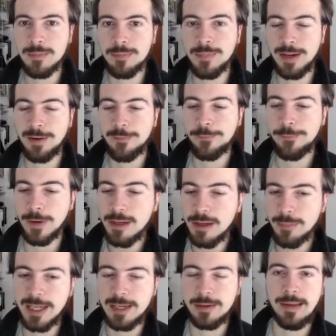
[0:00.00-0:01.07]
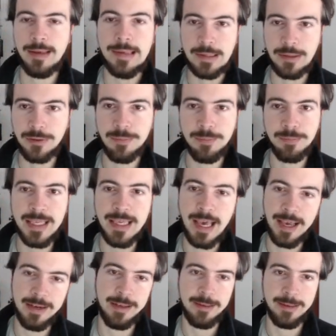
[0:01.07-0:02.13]
but fundamentally it could be
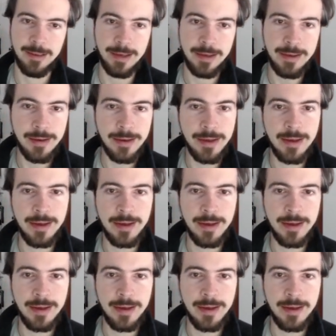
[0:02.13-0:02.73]
anything.